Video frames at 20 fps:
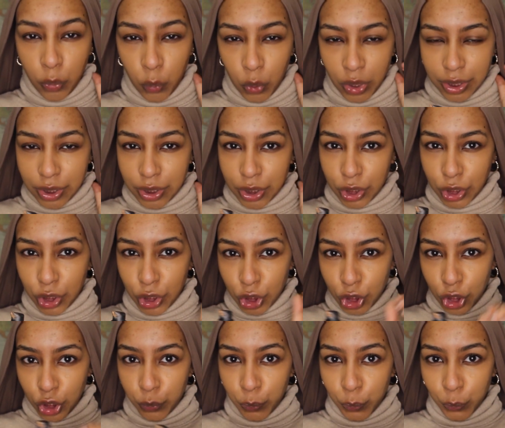wait, this is
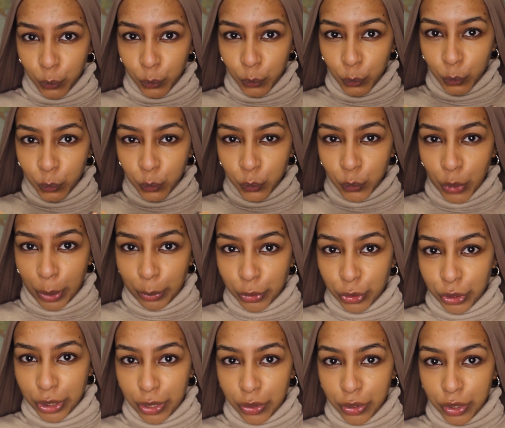YouTube. I'm gonna
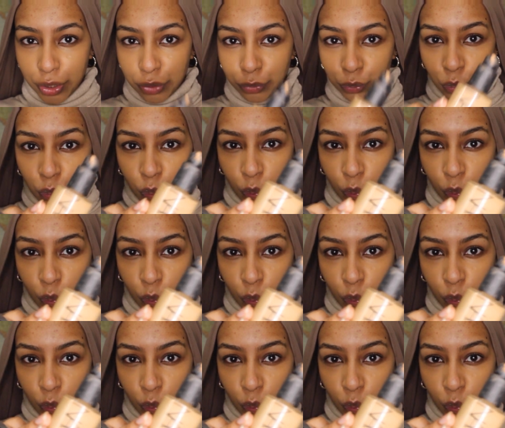do that thing.